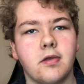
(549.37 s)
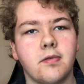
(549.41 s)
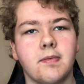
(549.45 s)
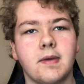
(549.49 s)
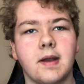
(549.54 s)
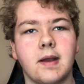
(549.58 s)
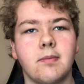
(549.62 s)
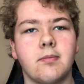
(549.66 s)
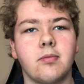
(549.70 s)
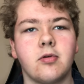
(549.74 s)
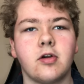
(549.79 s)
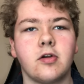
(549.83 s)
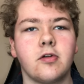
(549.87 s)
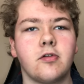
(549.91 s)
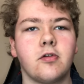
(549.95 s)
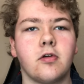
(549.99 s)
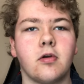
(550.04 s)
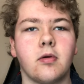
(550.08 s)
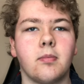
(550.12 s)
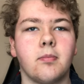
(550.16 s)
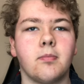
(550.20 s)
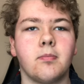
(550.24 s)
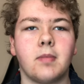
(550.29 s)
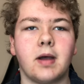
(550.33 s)
but I'm pretty
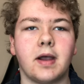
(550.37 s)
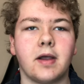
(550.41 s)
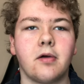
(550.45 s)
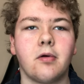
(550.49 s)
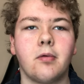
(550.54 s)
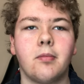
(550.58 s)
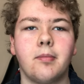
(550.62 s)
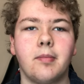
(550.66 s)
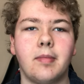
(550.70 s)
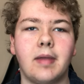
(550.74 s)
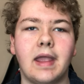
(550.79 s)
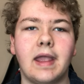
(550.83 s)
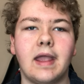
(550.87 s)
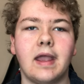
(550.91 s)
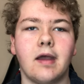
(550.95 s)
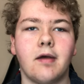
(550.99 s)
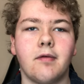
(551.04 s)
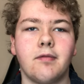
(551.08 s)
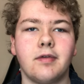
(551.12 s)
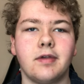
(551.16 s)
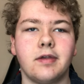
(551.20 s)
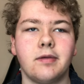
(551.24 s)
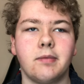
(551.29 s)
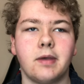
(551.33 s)
sure Michael may
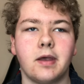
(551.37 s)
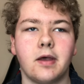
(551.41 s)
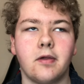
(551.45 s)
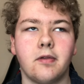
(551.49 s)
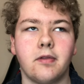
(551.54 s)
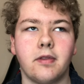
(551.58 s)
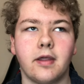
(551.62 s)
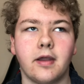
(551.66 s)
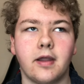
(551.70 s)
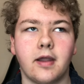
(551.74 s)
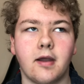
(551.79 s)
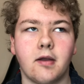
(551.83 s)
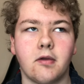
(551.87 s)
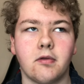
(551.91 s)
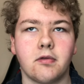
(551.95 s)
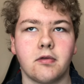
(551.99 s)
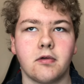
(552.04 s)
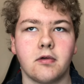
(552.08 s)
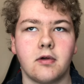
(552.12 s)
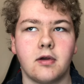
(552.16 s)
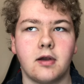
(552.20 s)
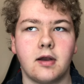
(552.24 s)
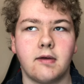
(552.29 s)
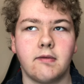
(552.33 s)
have emailed the
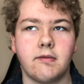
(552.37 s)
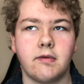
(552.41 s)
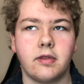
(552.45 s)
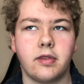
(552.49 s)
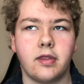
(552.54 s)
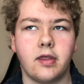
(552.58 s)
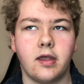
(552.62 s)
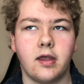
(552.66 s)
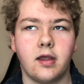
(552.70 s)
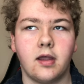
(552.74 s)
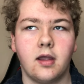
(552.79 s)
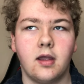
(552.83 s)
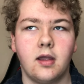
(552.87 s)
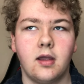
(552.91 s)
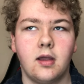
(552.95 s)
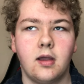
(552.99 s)
counselor and everything.